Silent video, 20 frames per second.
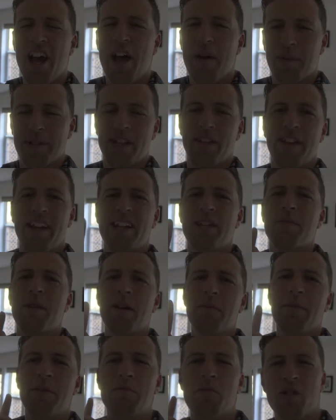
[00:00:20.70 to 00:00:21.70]
Because I think it's
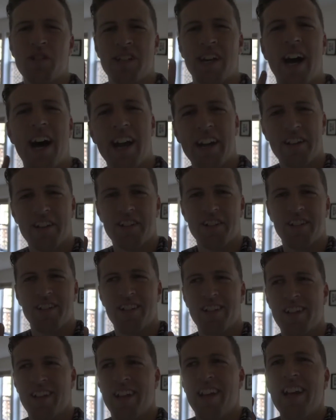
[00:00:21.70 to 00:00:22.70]
making me more tired.
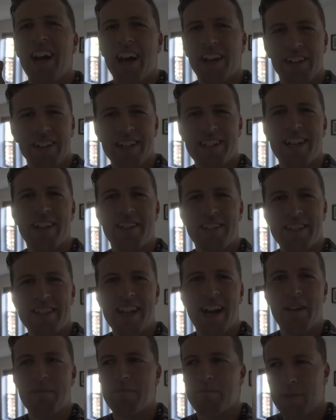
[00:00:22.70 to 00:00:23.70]
I know that sounds
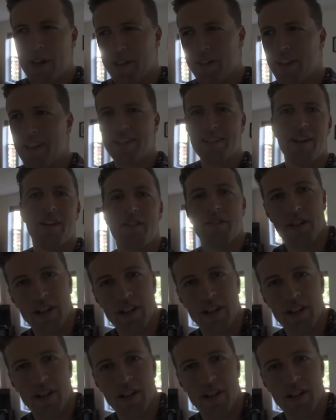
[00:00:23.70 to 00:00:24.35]
dumb, but I think so.